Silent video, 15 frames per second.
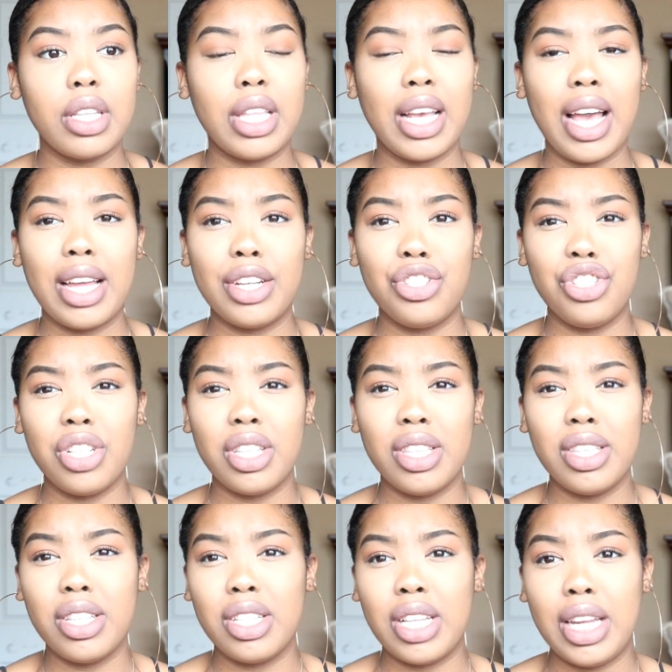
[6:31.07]
they kind
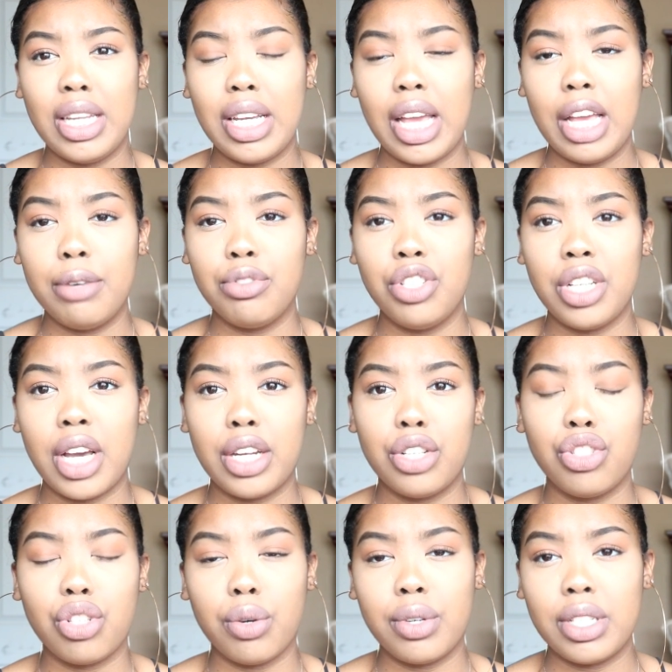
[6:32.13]
of, the lady came, she kind
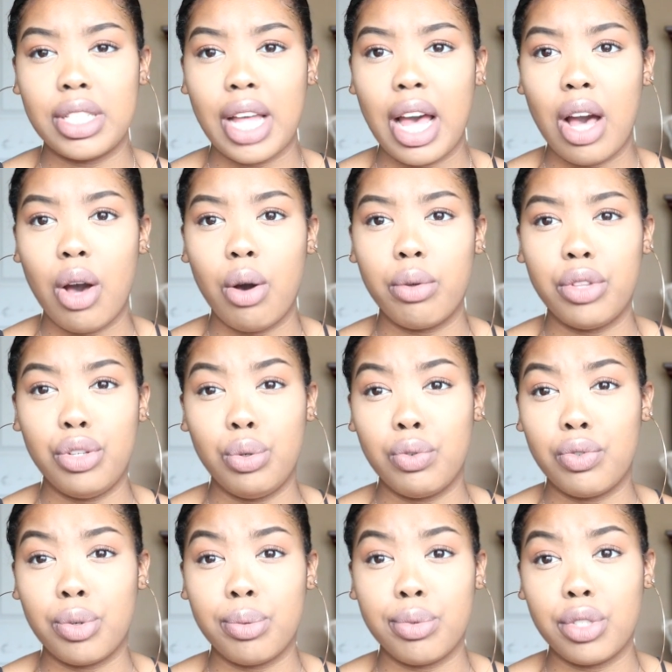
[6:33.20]
of showed us how the
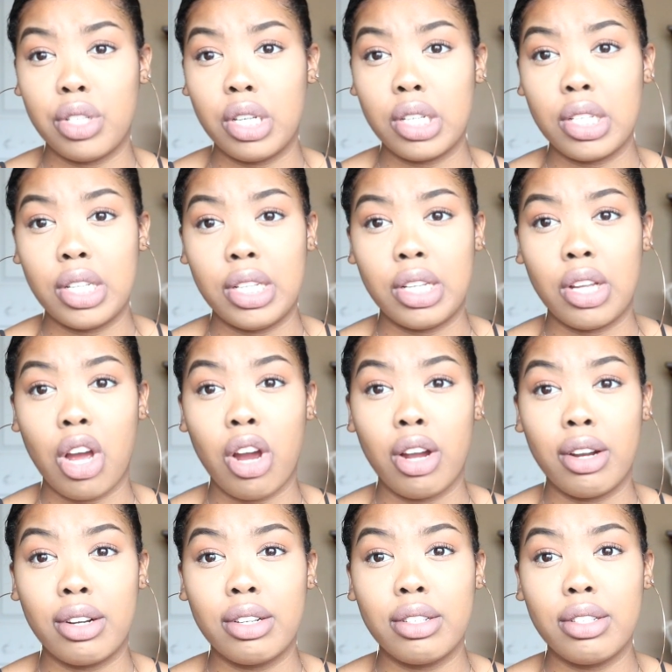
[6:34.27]
uniforms looked and
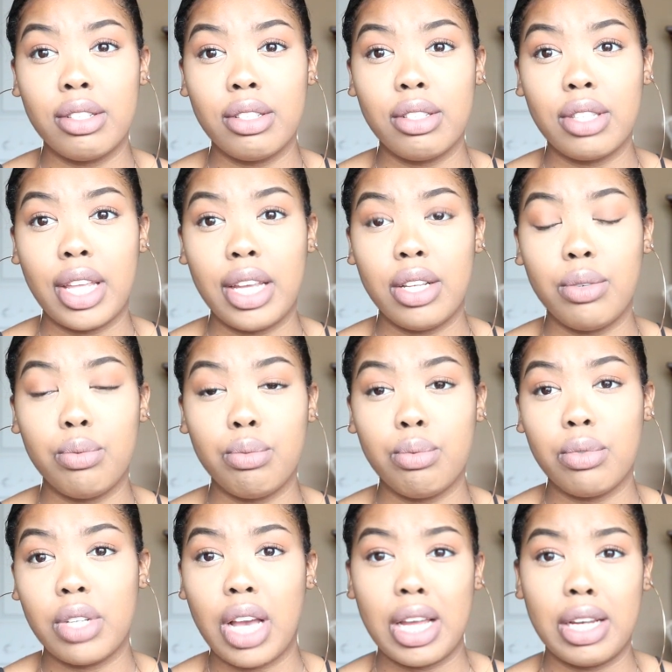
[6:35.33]
our, like,
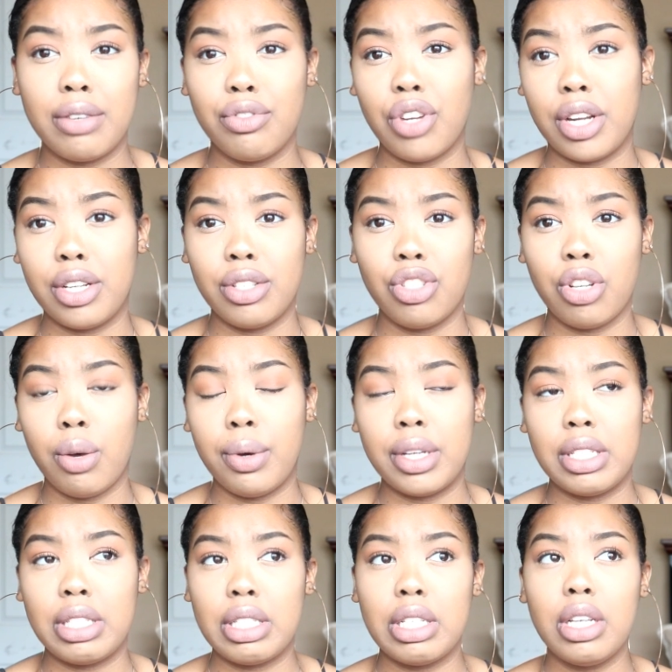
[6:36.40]
kind of trying to show
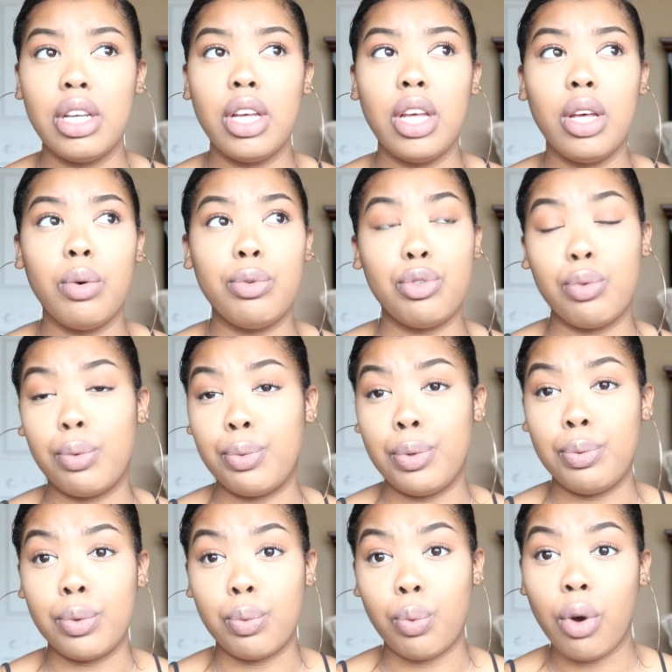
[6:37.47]
us which one we
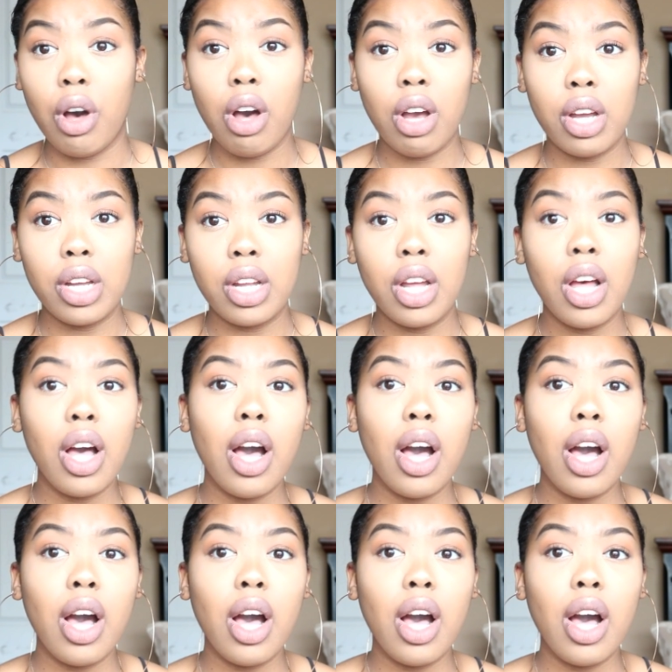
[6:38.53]
would want,